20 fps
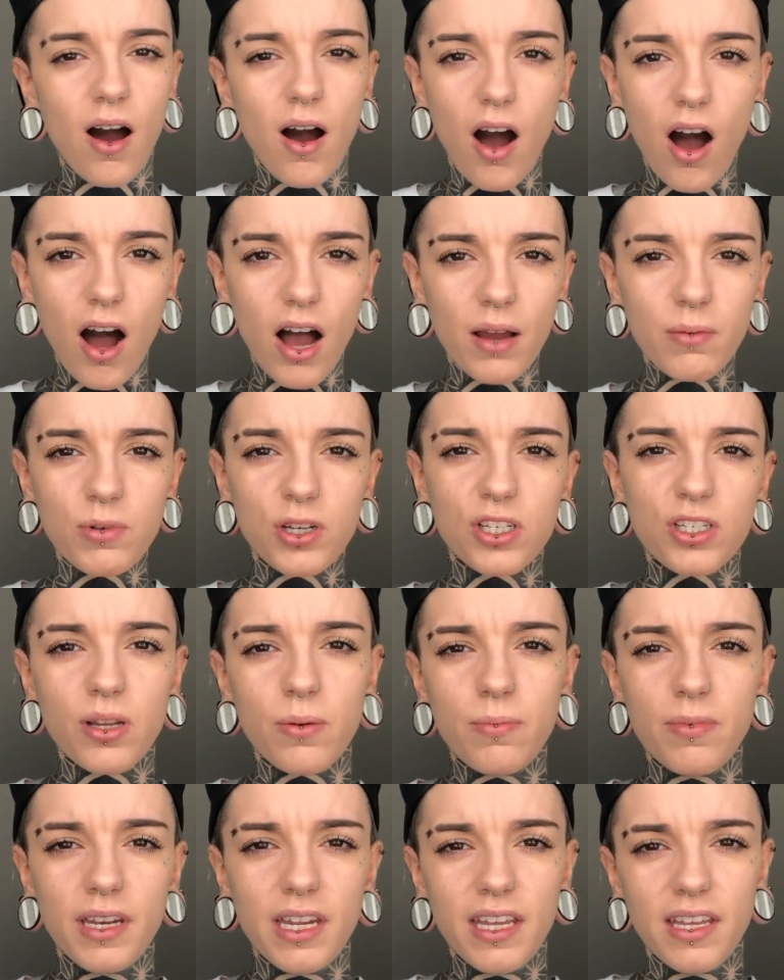I'm just
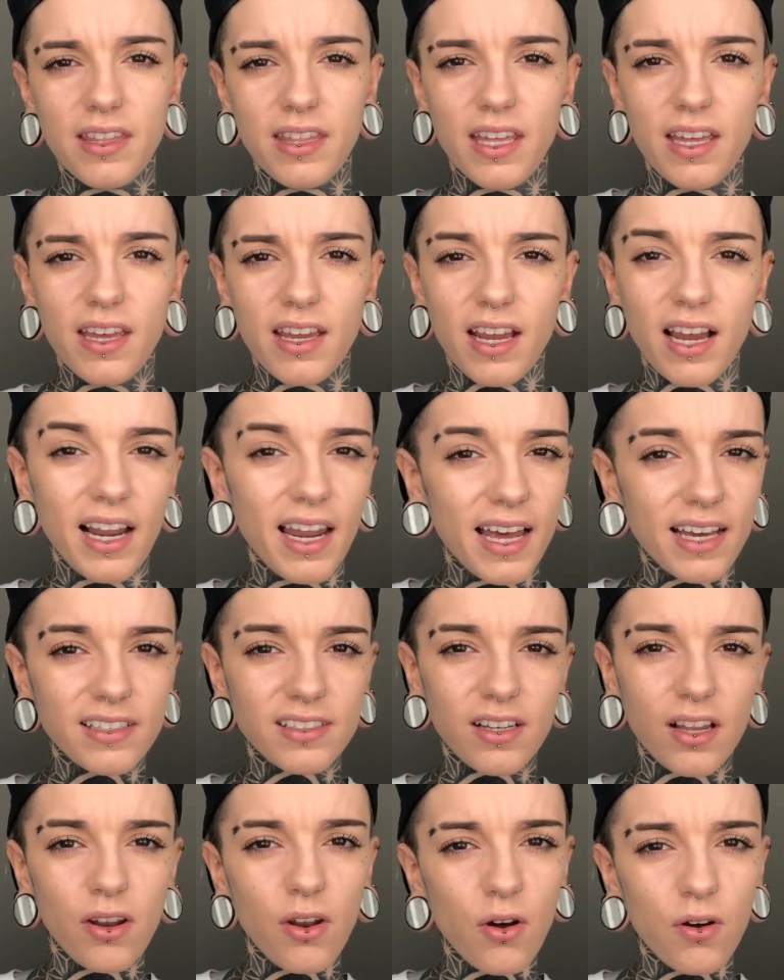somebody that collects
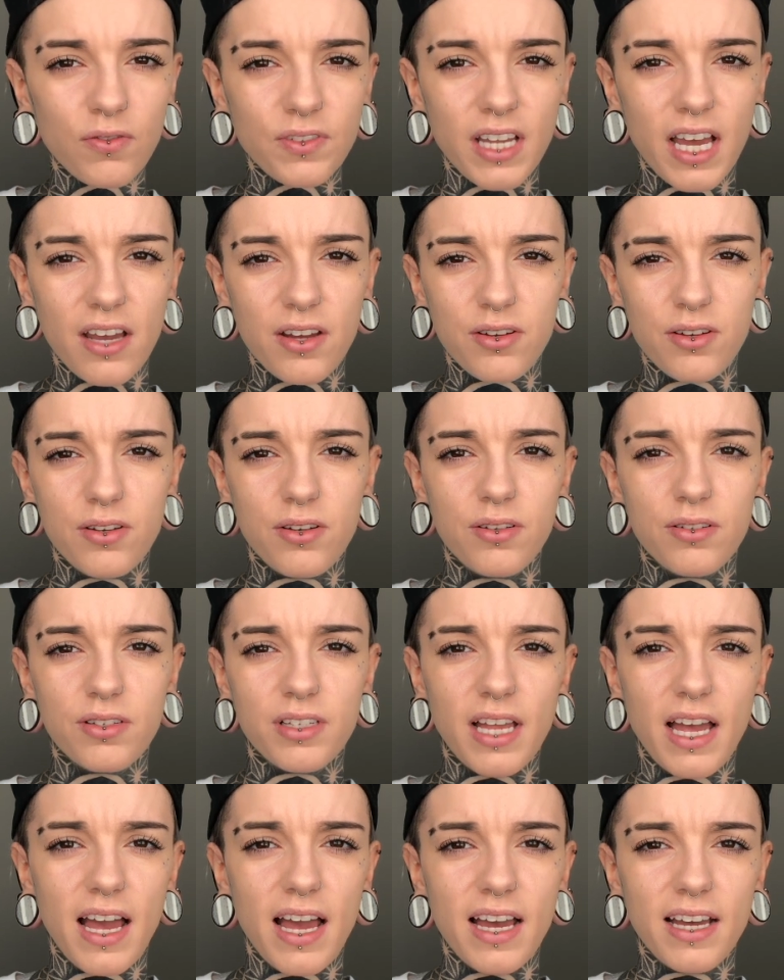a lot of tattoos
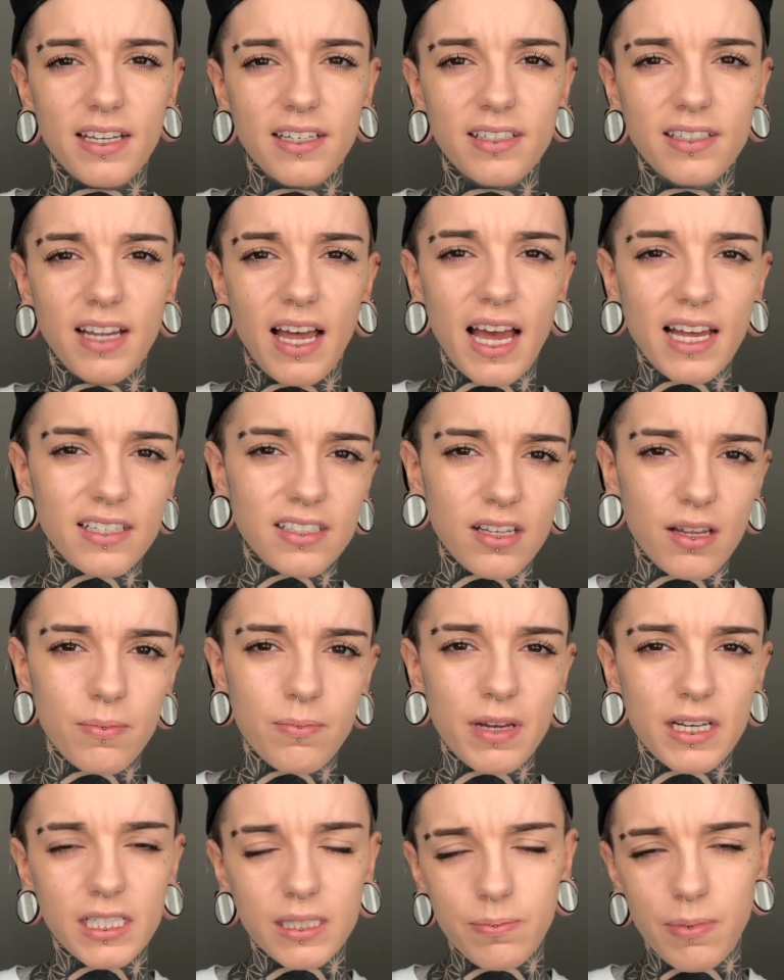and has some
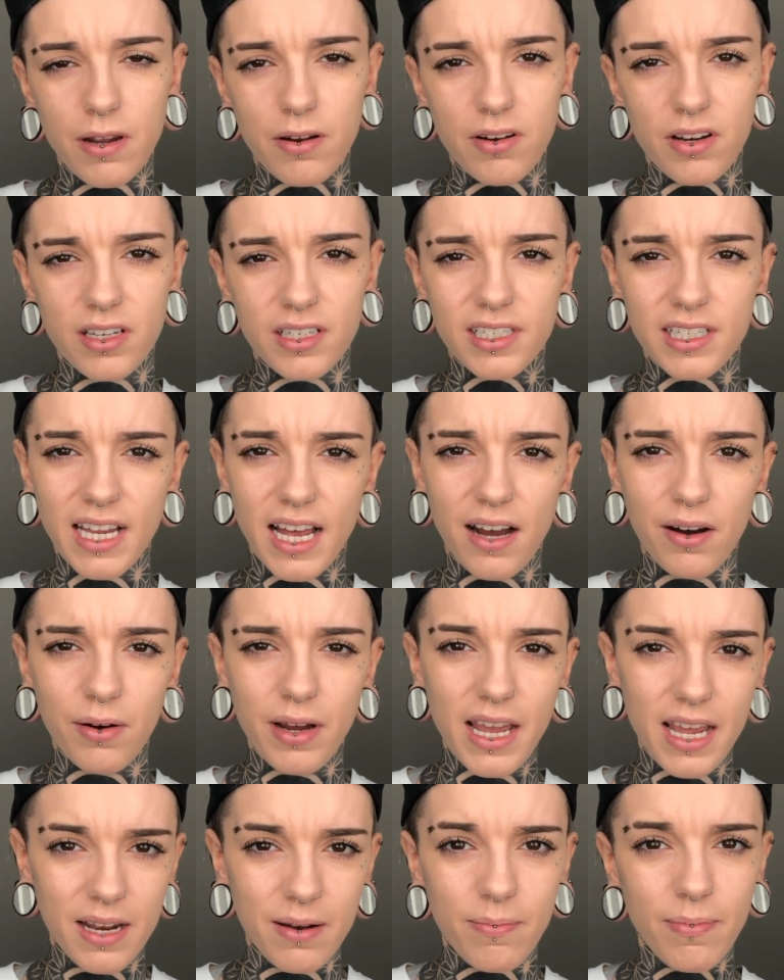experience now
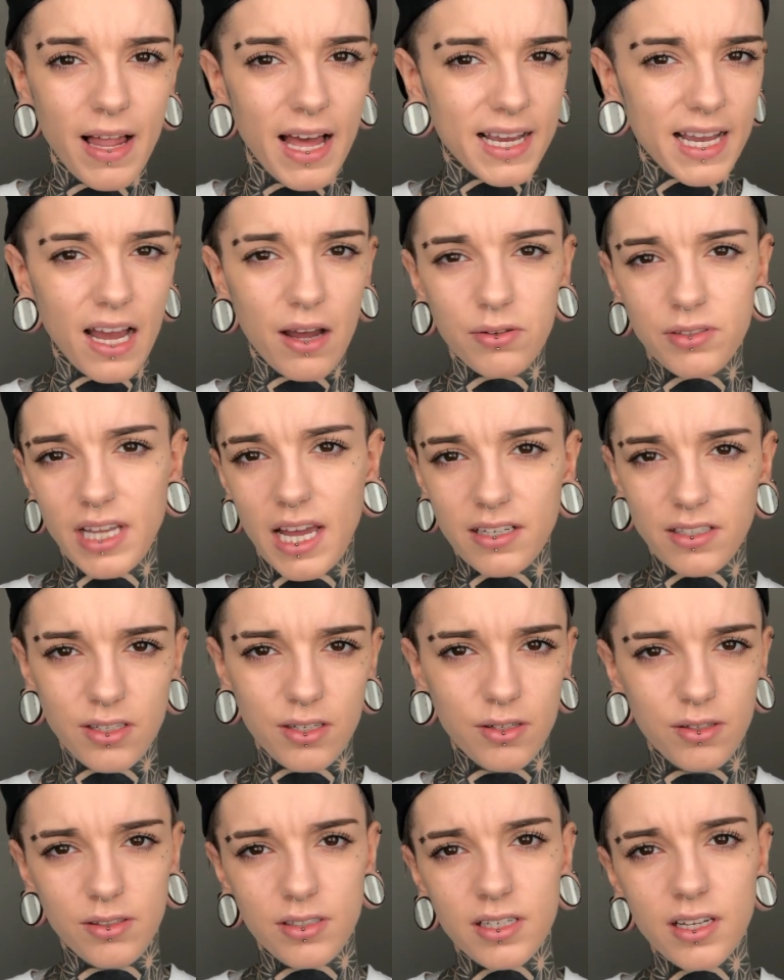in blackout
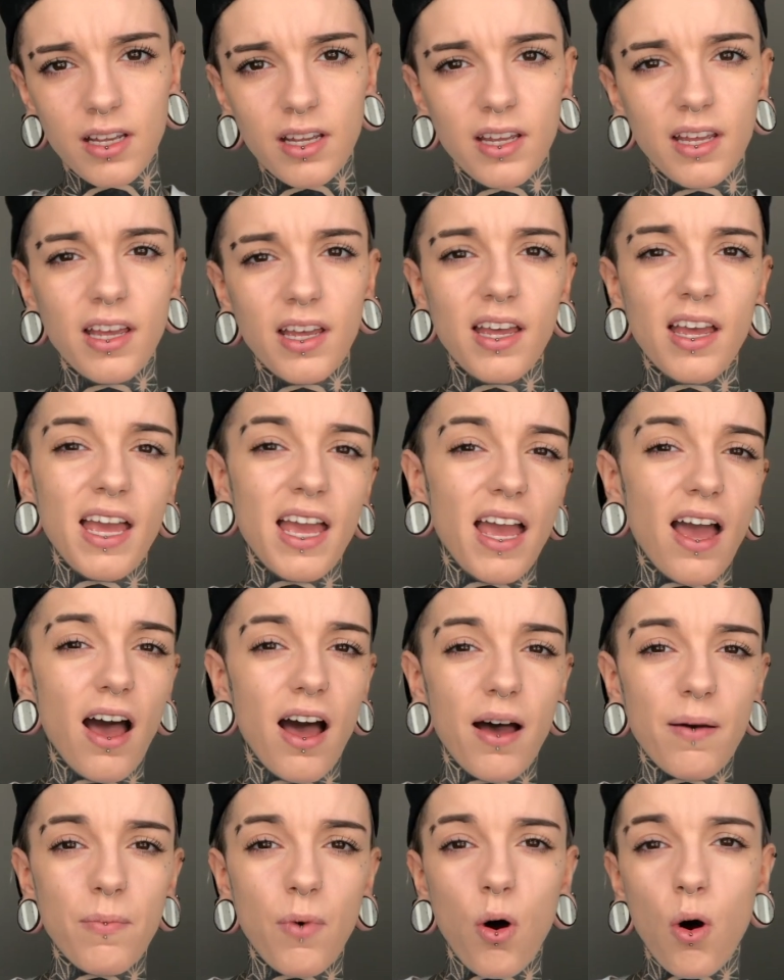tattoos.
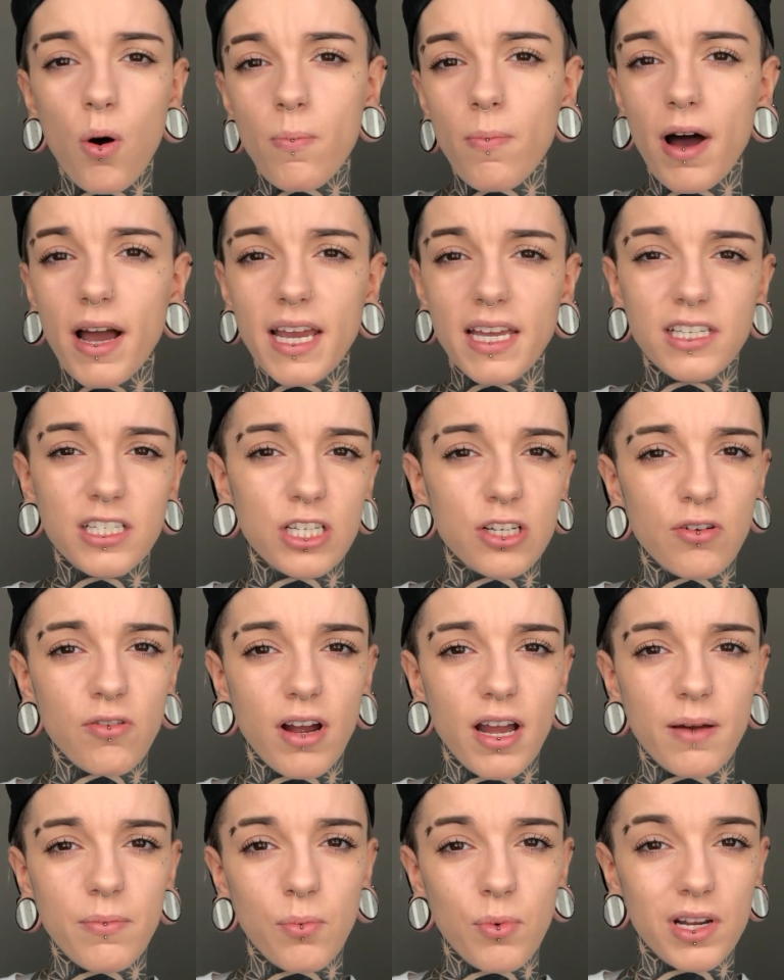On my
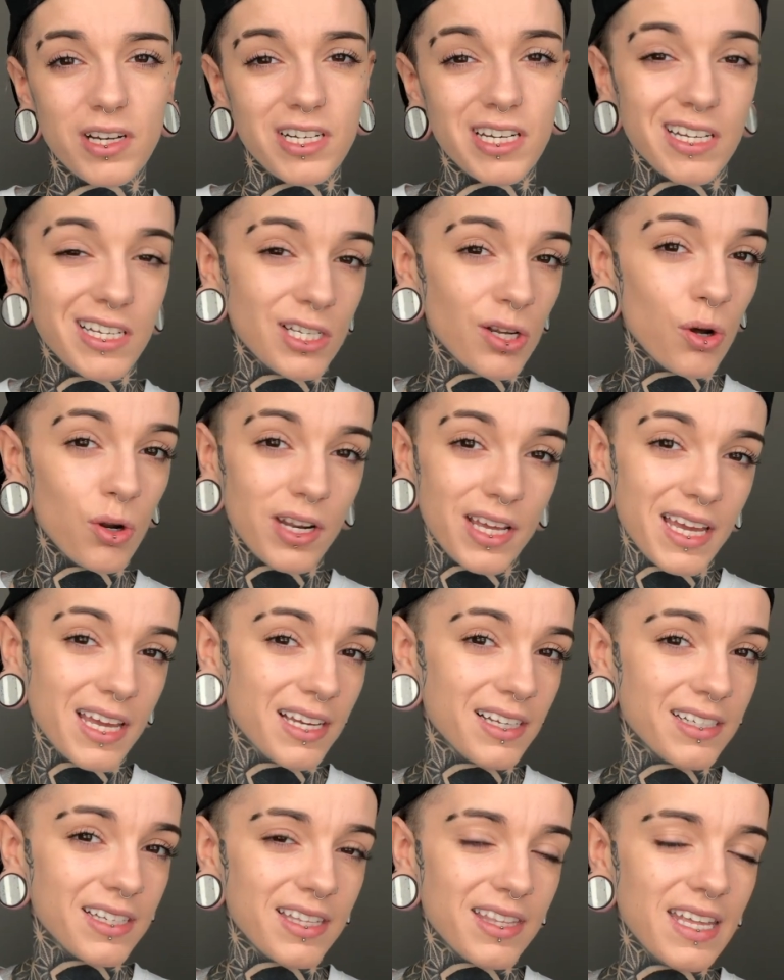Instagram, which is Holly
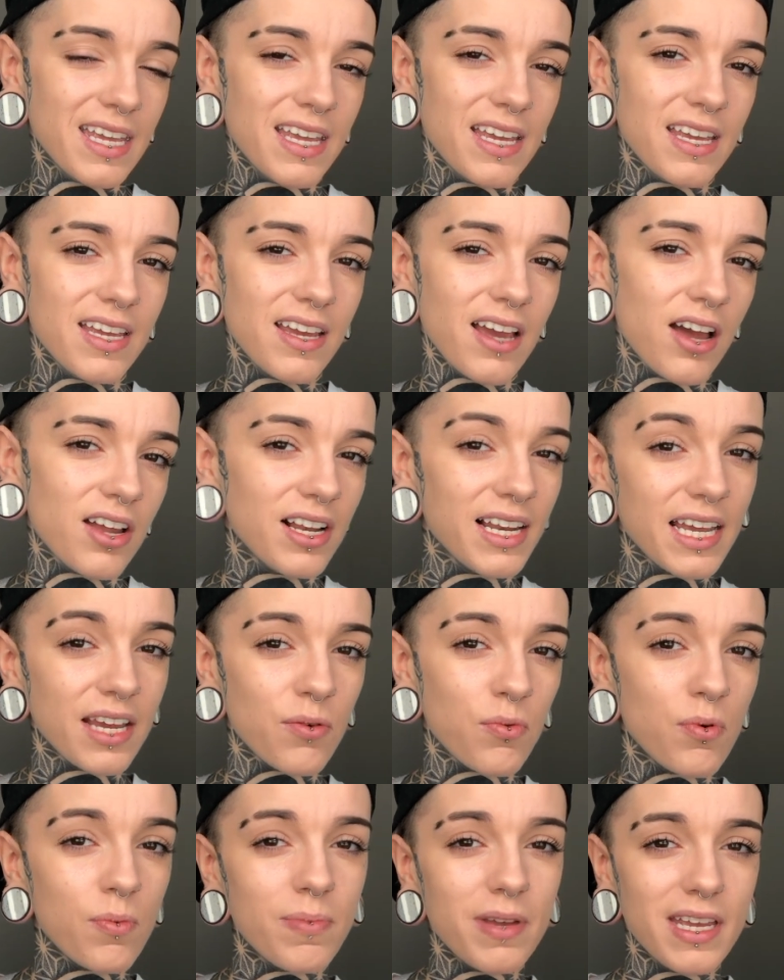Inked, the link
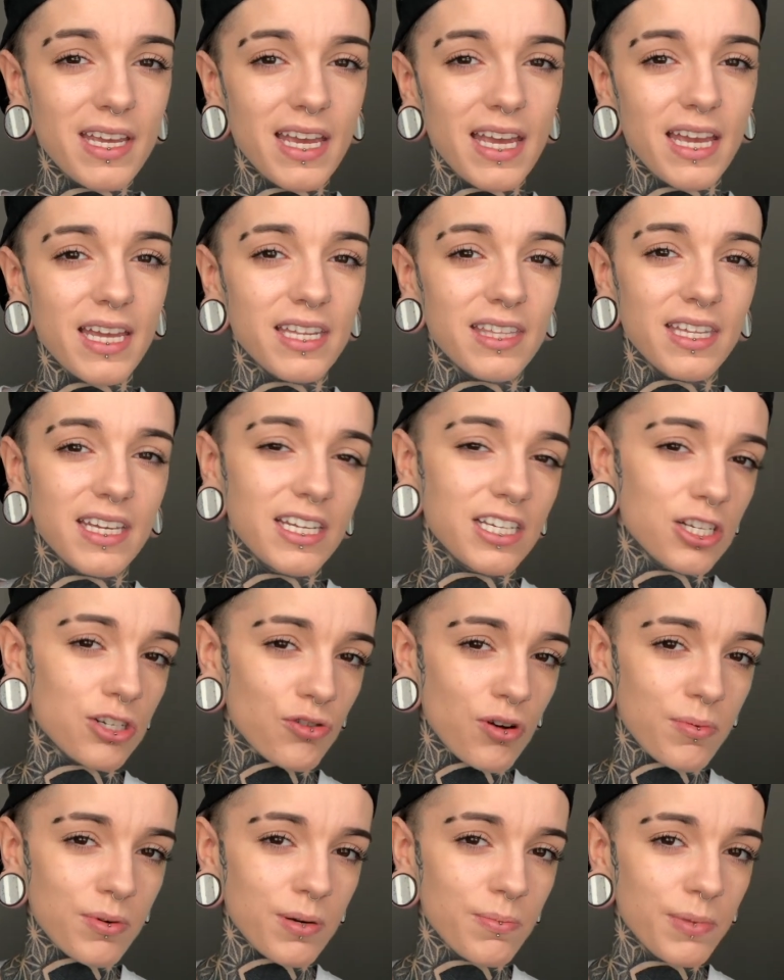will be in the
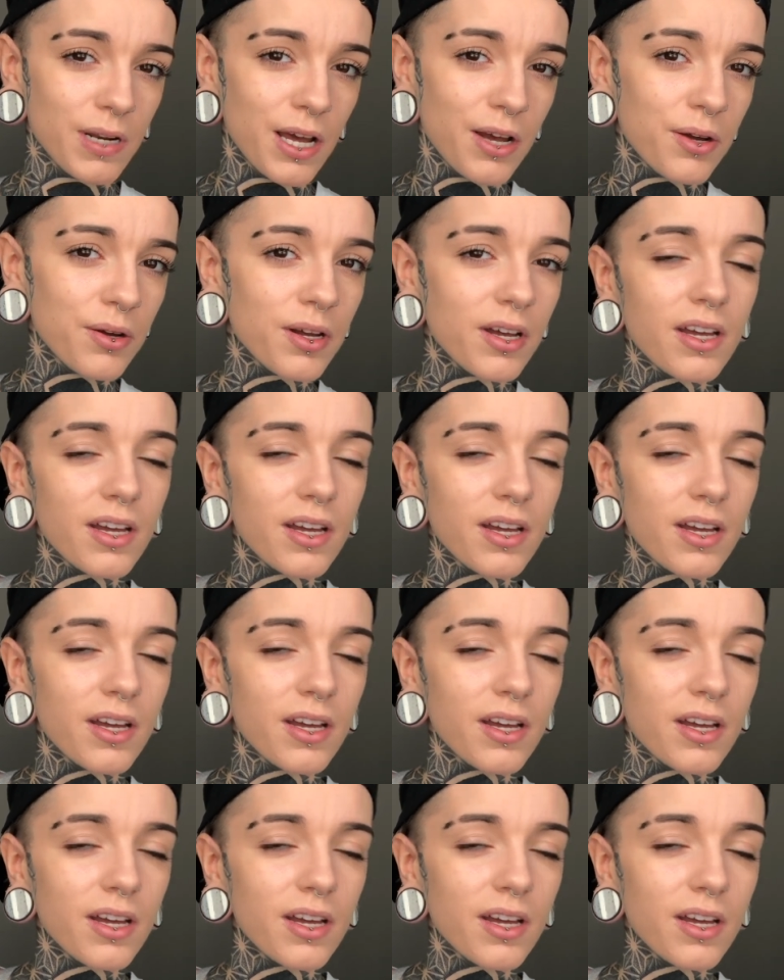description below.